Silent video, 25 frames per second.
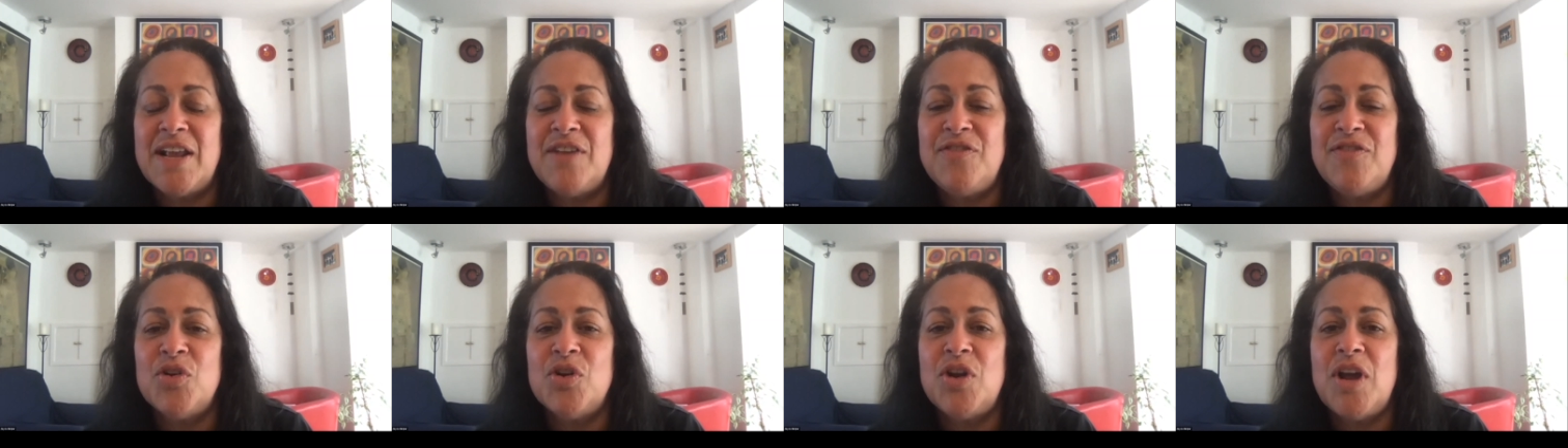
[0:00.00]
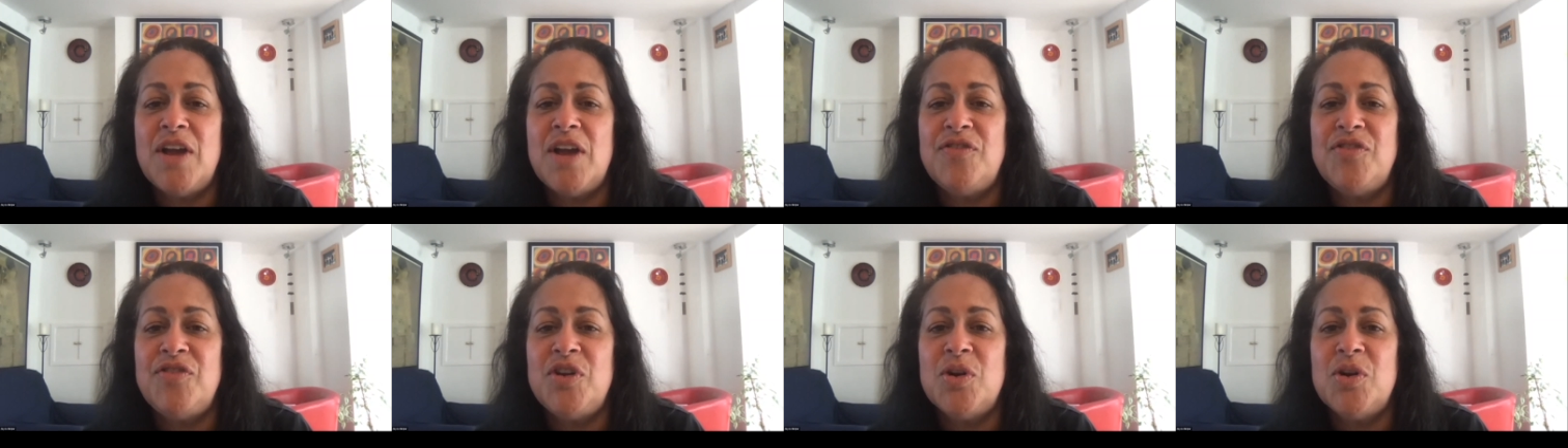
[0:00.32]

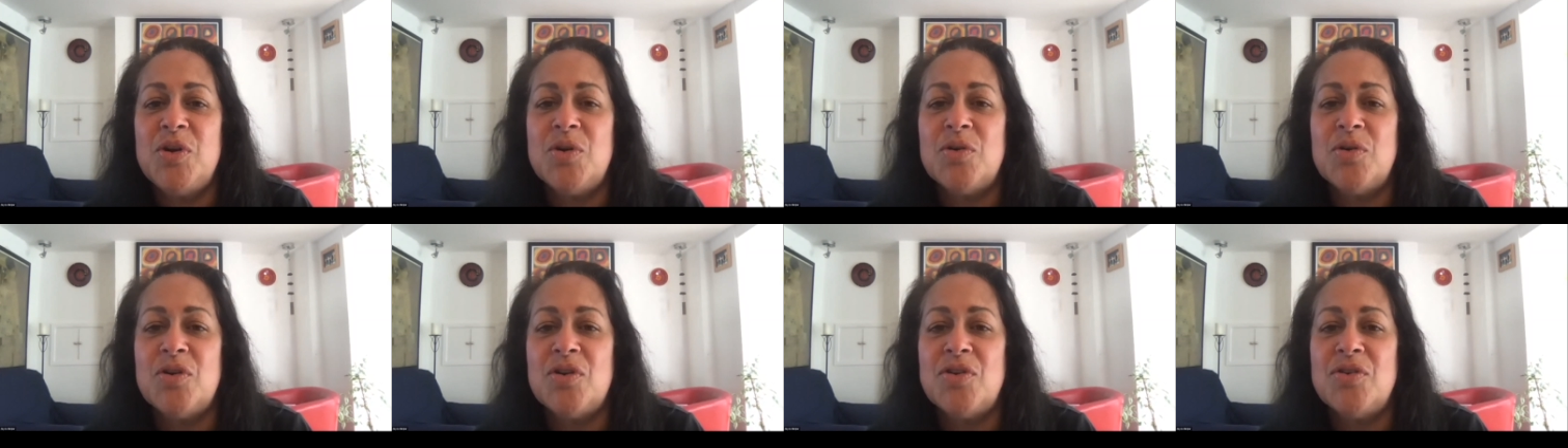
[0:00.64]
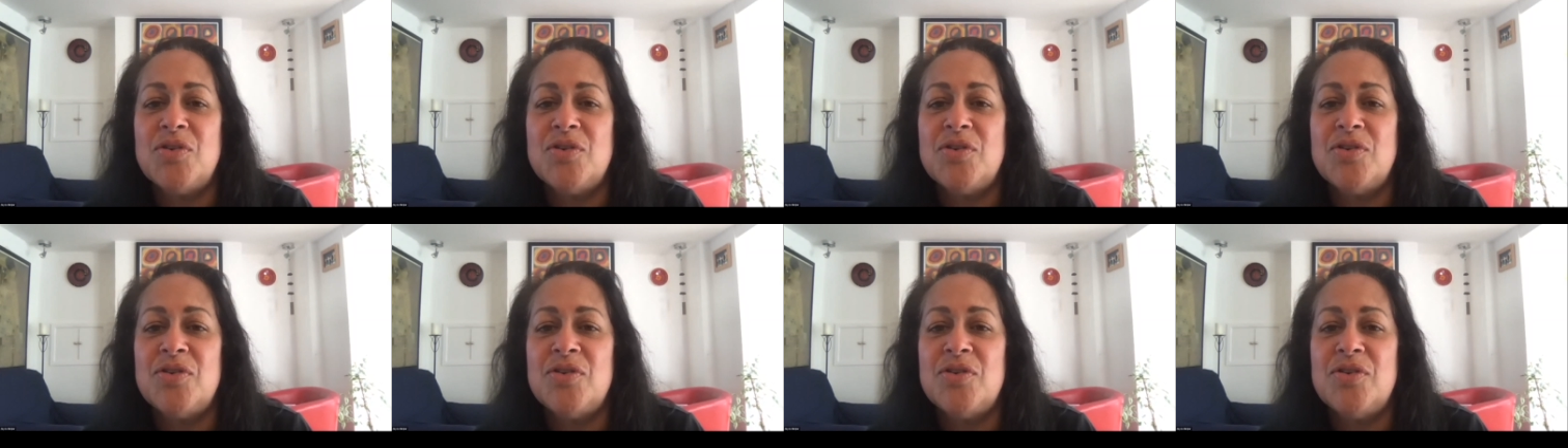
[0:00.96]
If
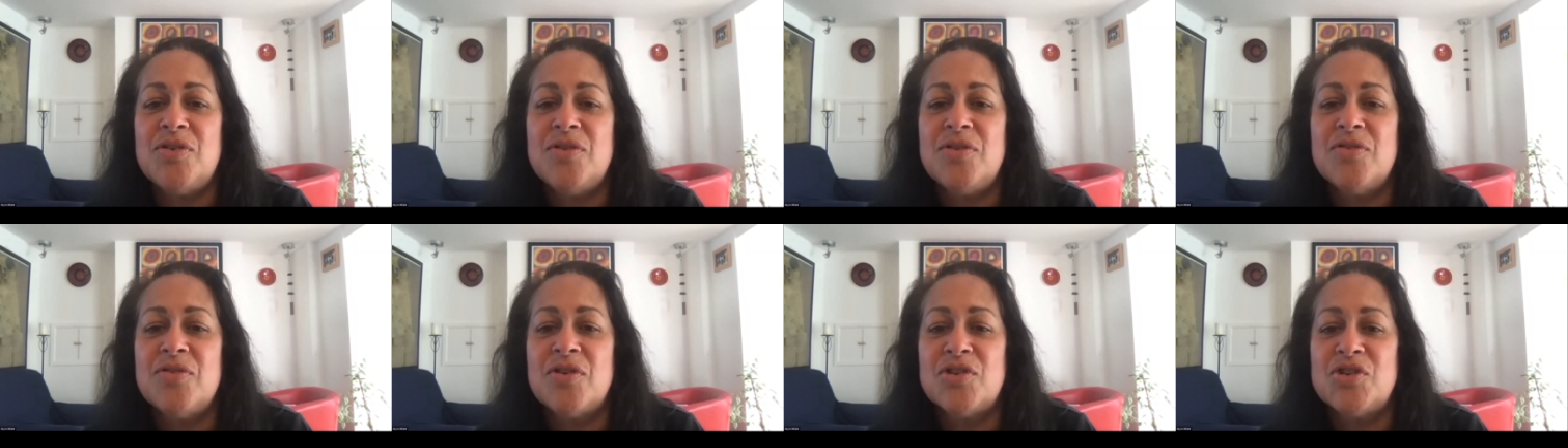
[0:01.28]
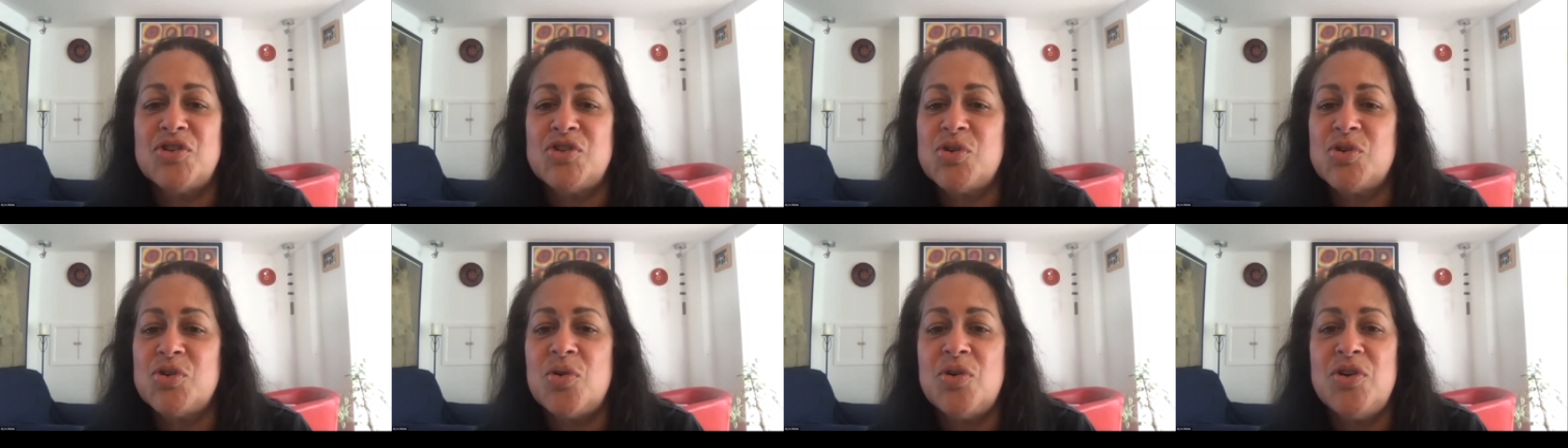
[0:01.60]
you're not
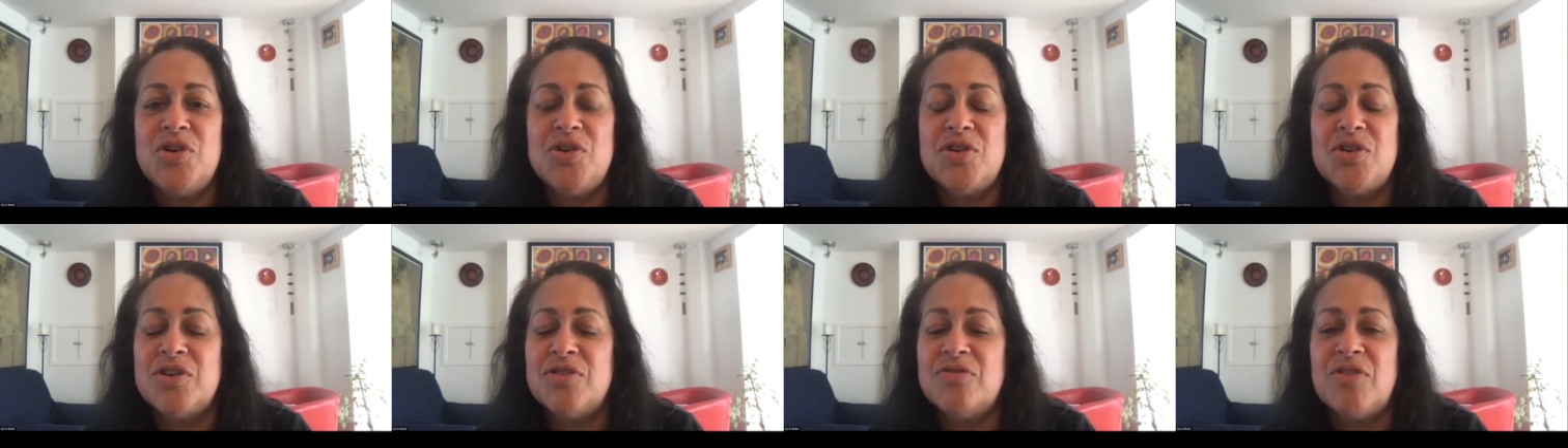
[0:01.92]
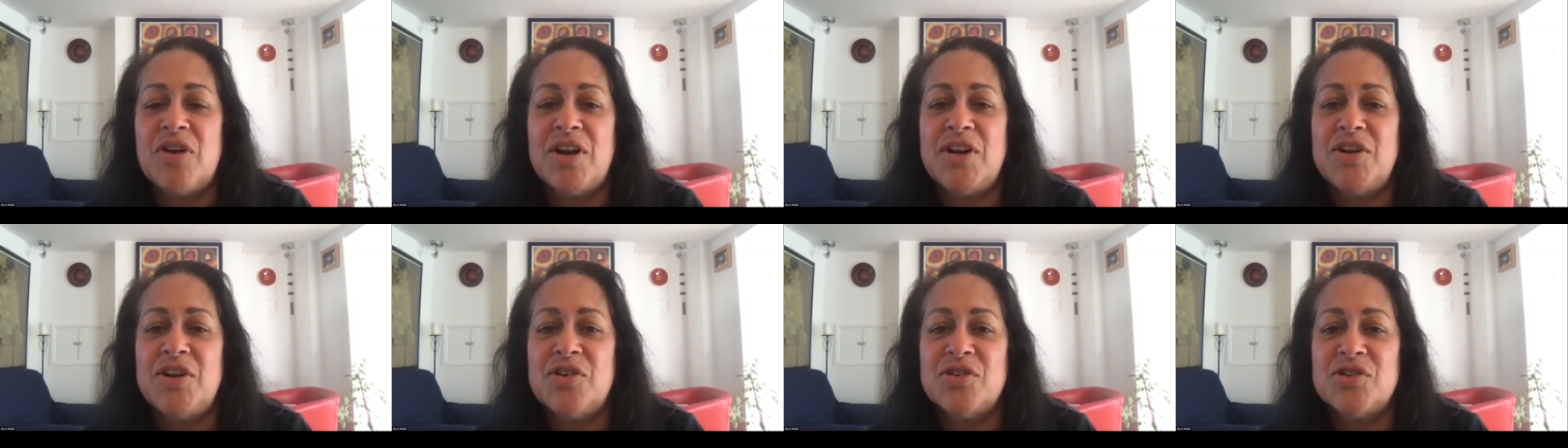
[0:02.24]
sure, you can
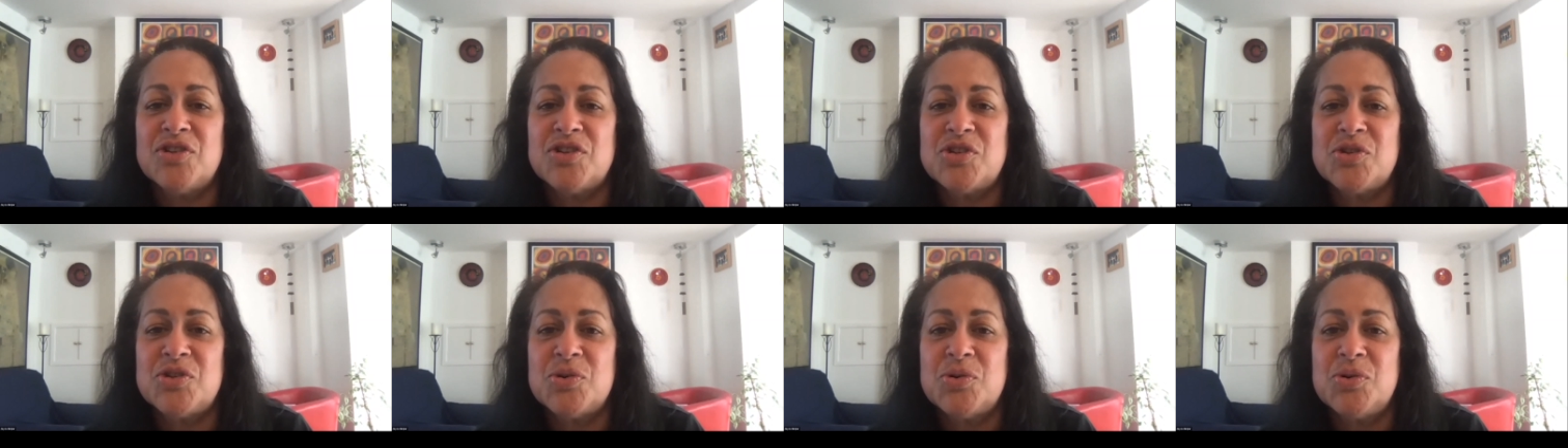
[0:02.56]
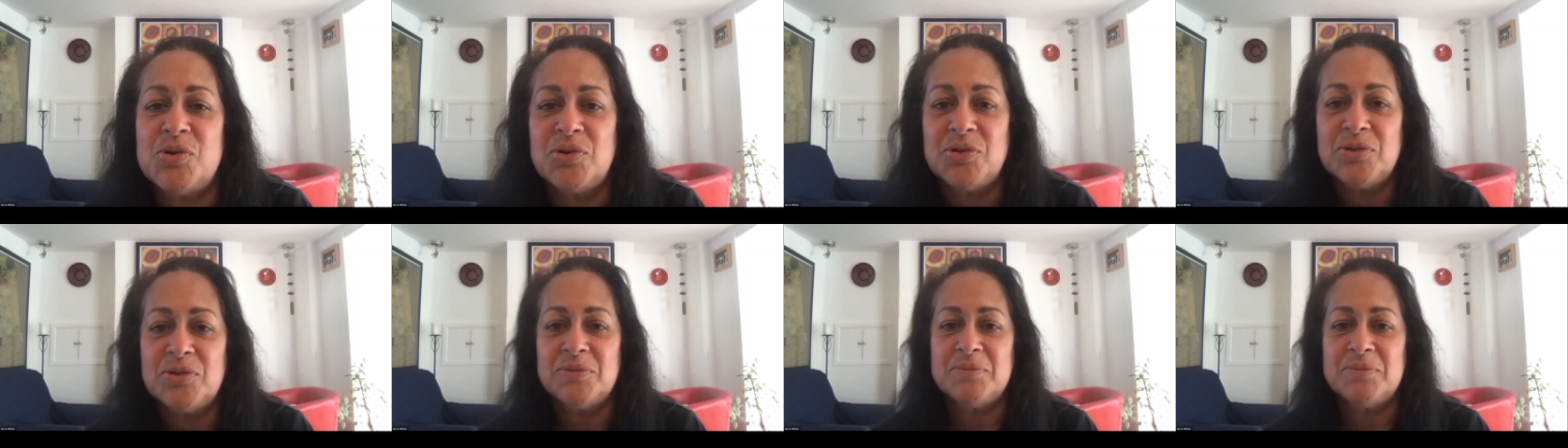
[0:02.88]
write not sure.